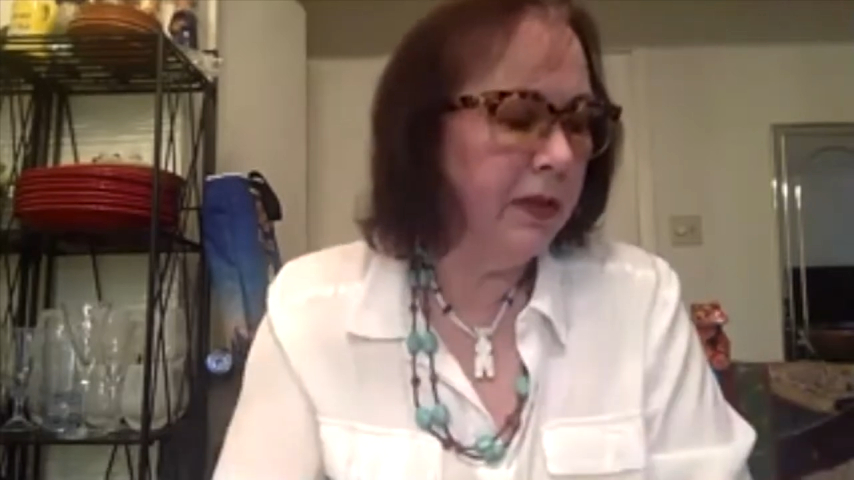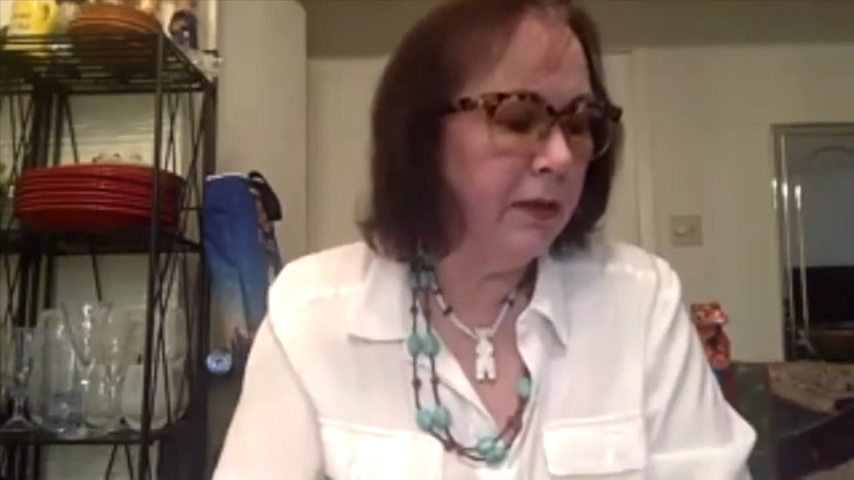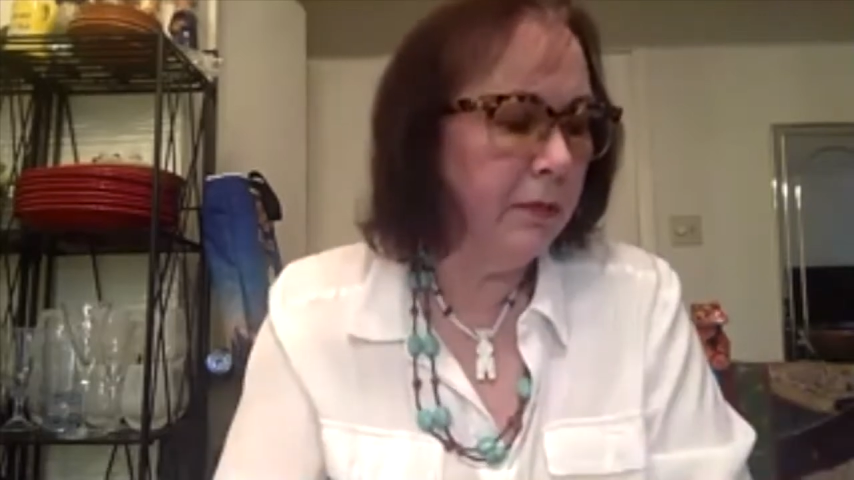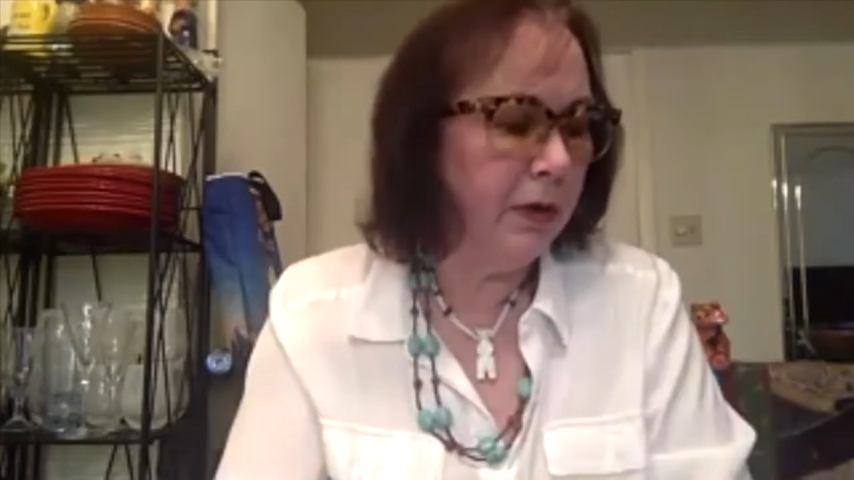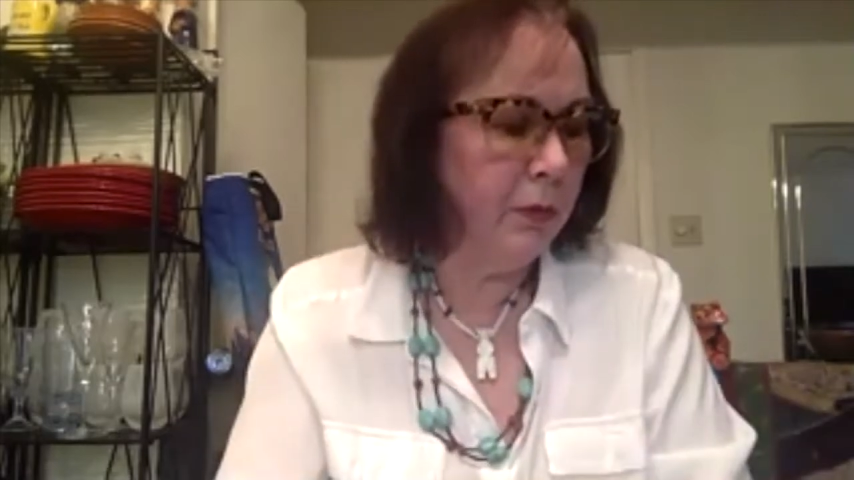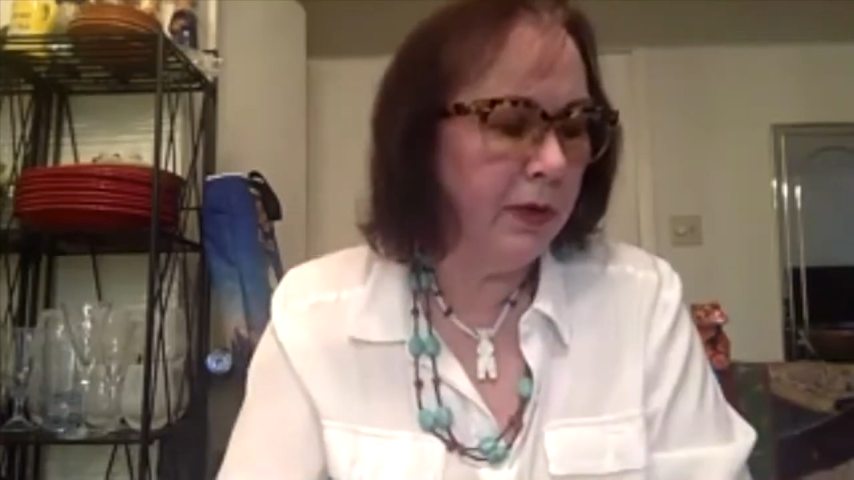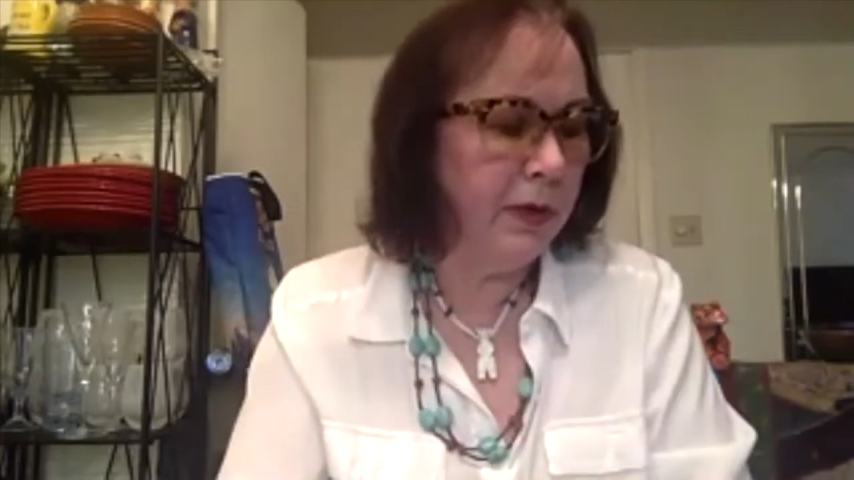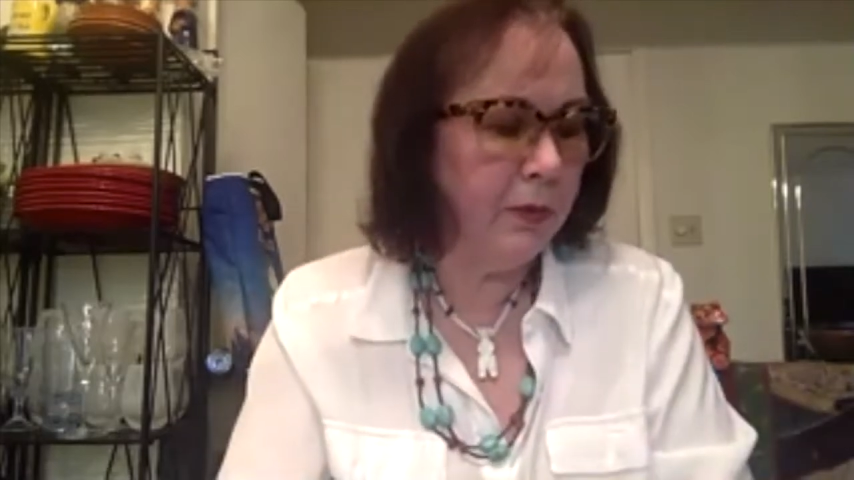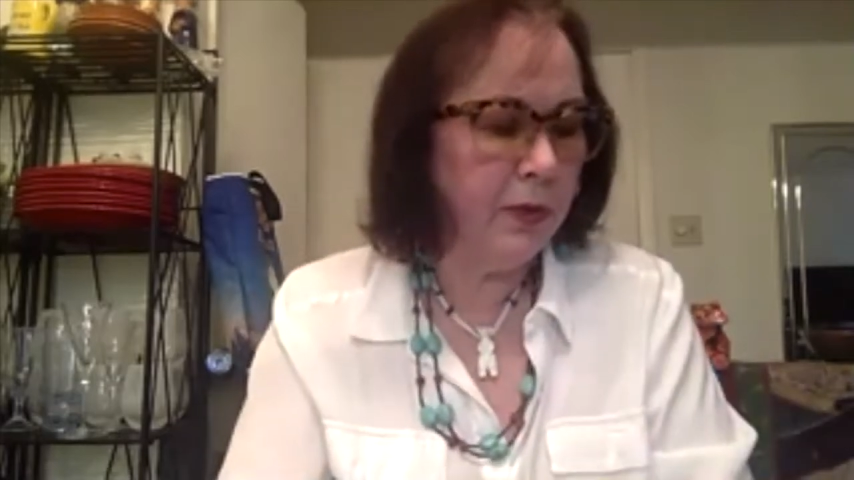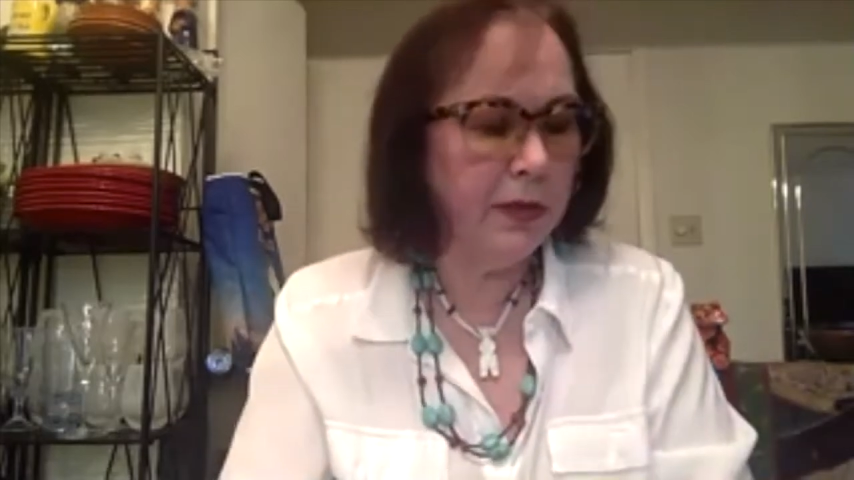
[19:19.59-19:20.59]
thinking about
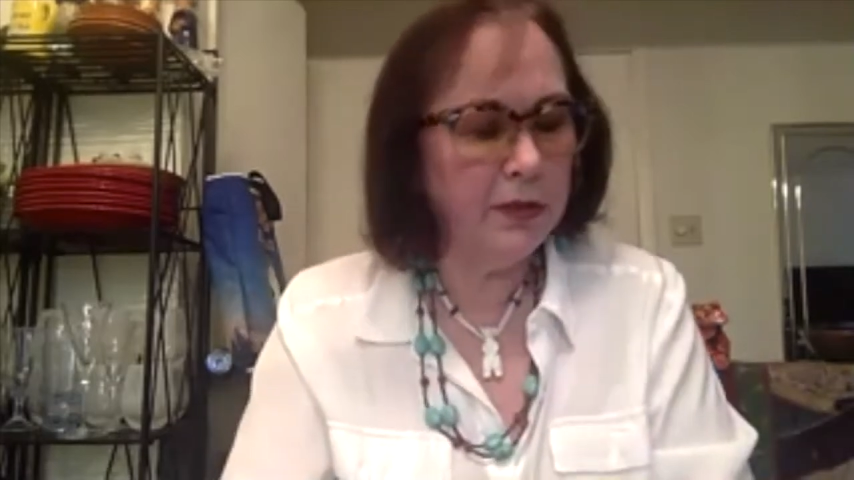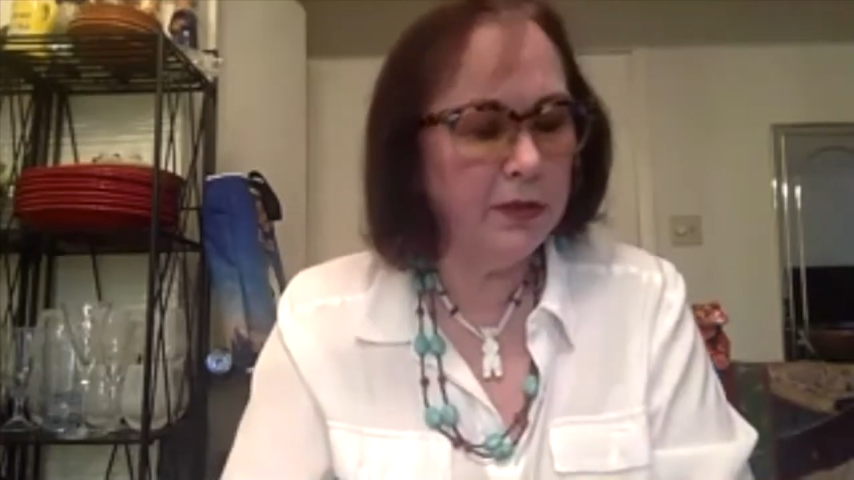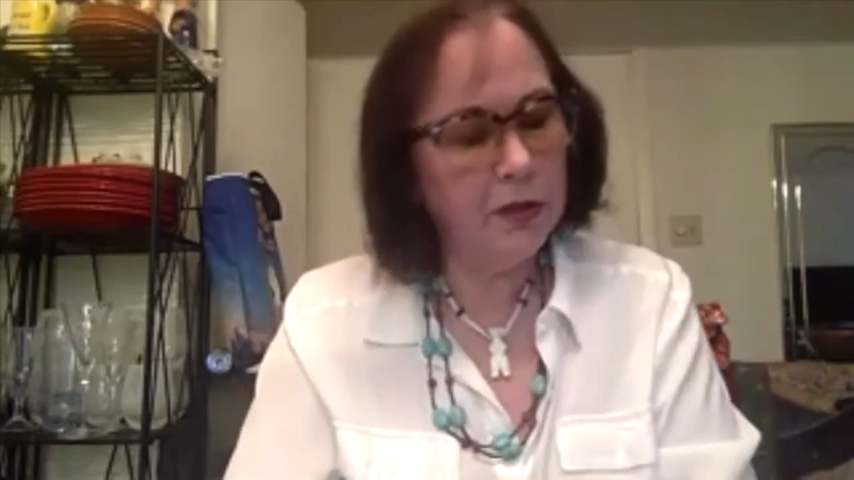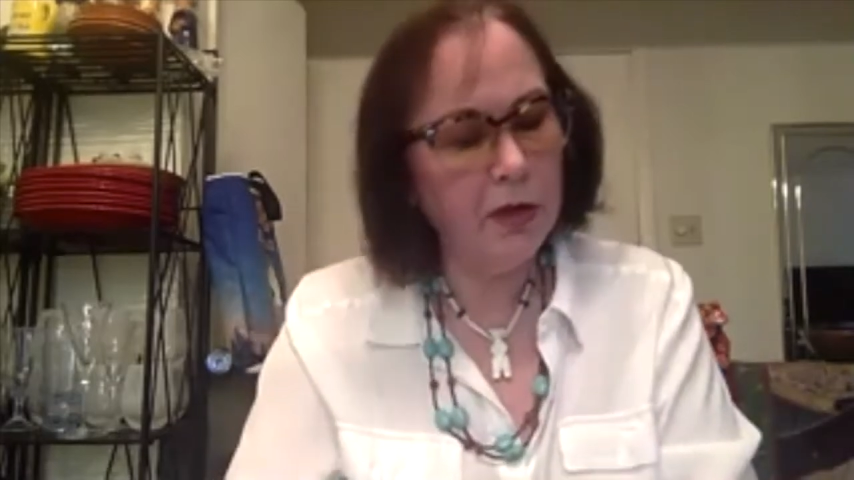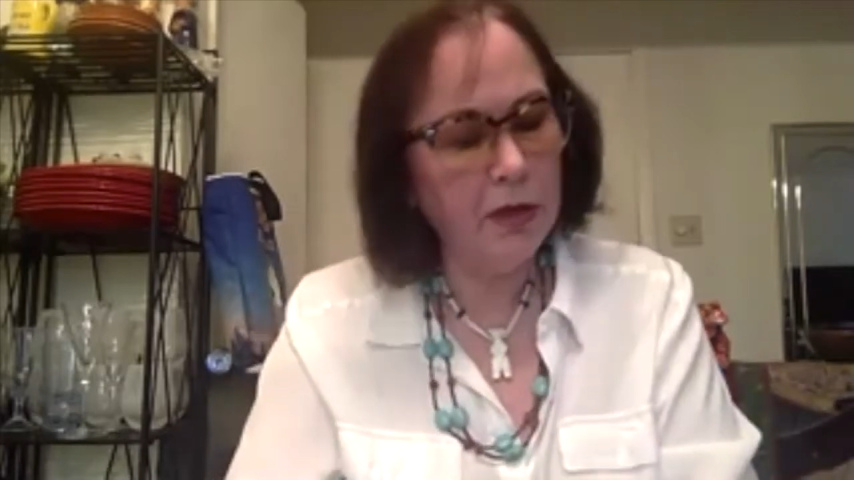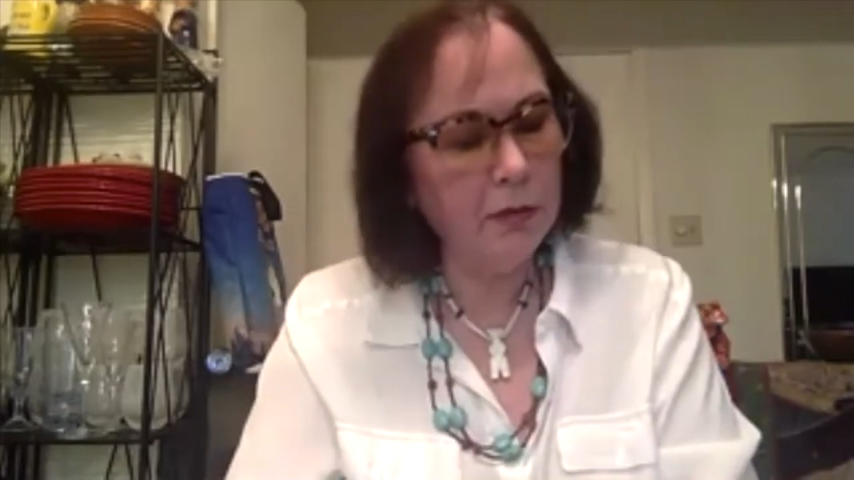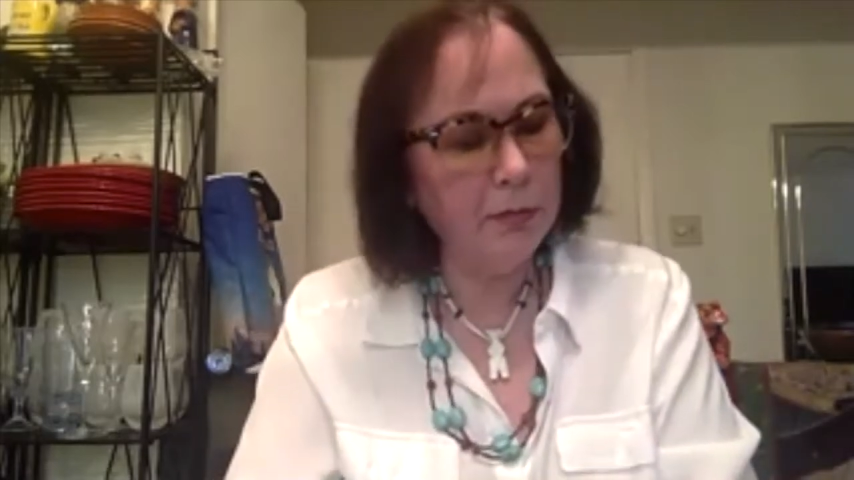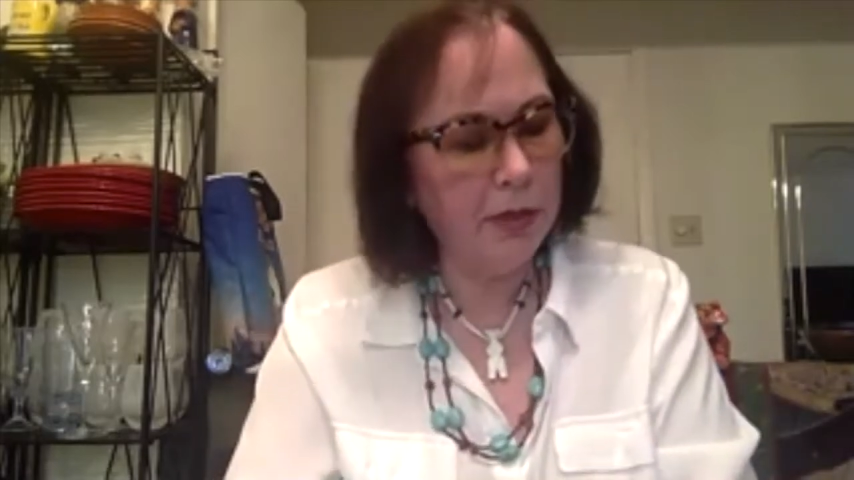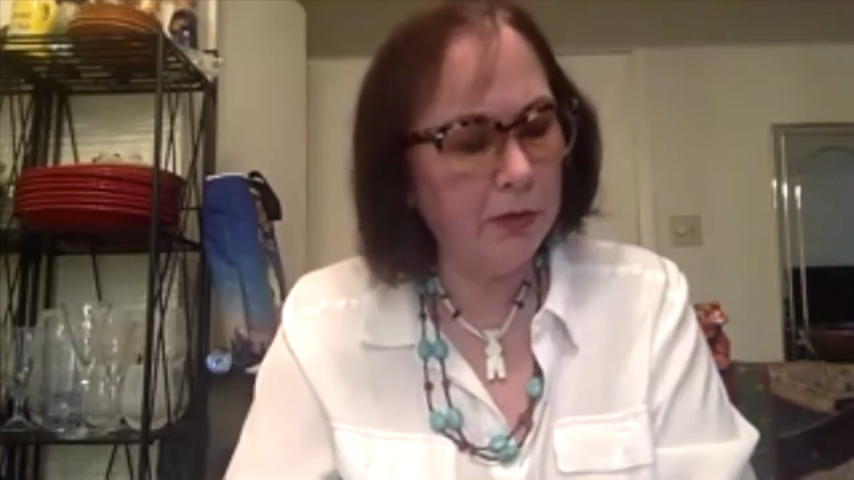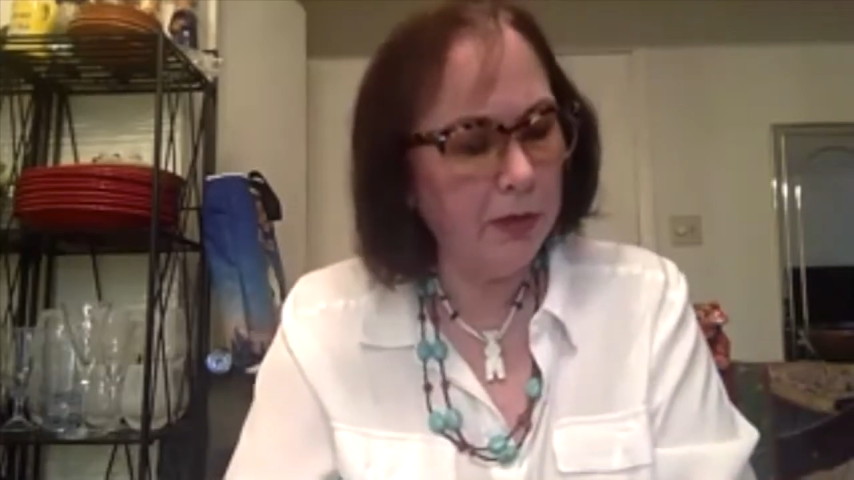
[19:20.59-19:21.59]
what I wanted to talk
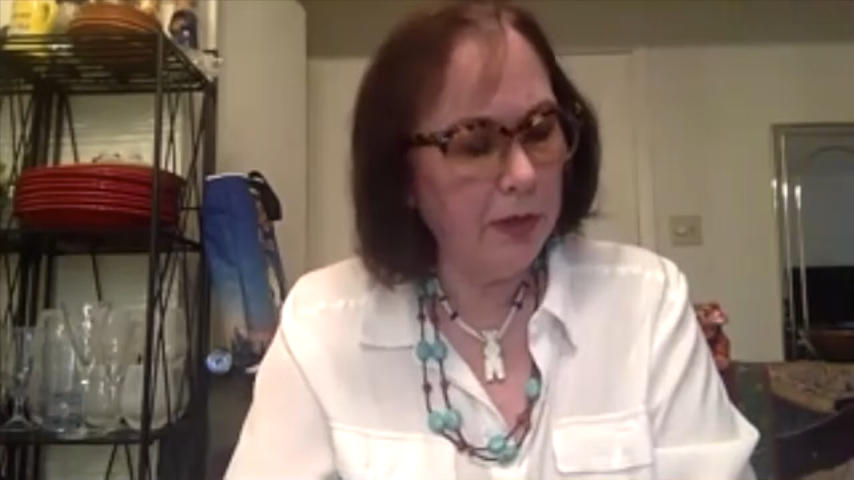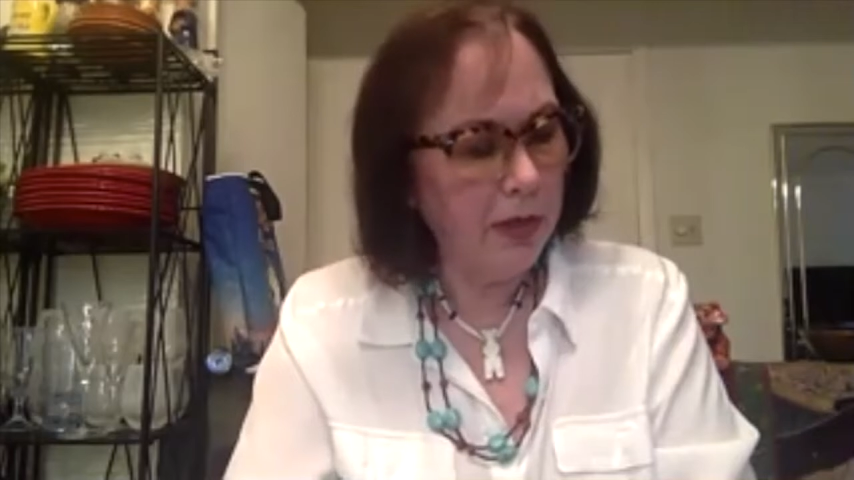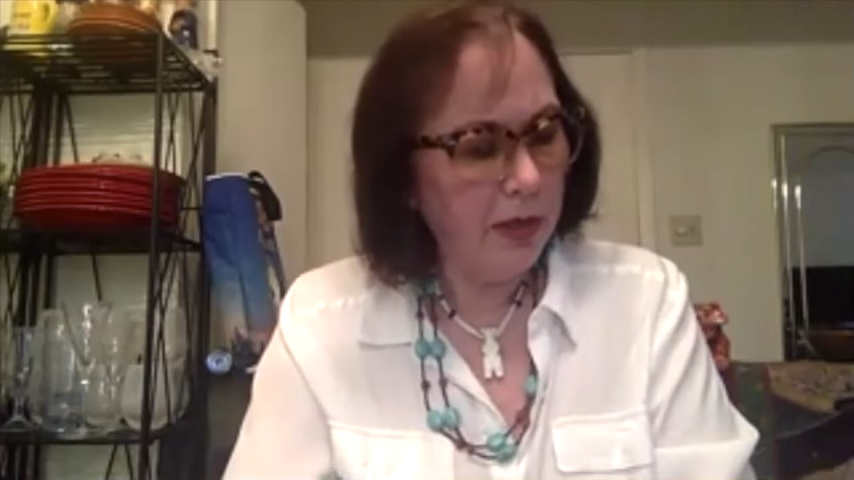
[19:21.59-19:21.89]
about.